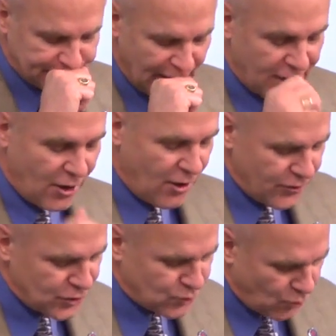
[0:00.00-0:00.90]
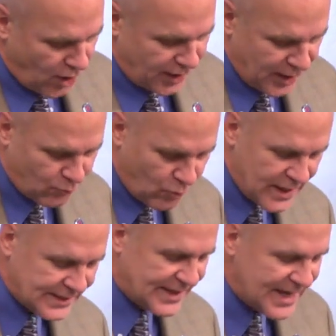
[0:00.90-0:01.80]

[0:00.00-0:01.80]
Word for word: And others work at what is